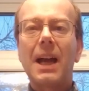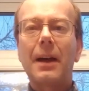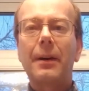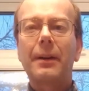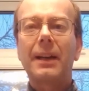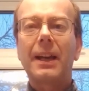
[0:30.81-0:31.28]

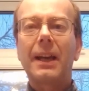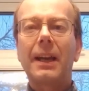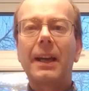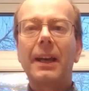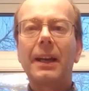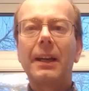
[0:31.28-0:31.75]
our
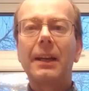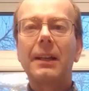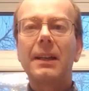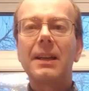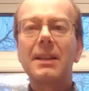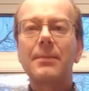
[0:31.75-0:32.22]

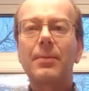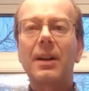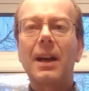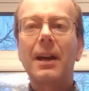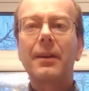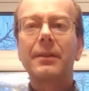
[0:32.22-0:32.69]
ale is
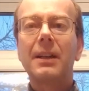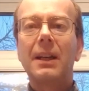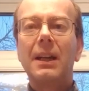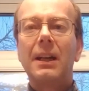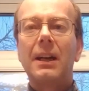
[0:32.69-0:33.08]
brown.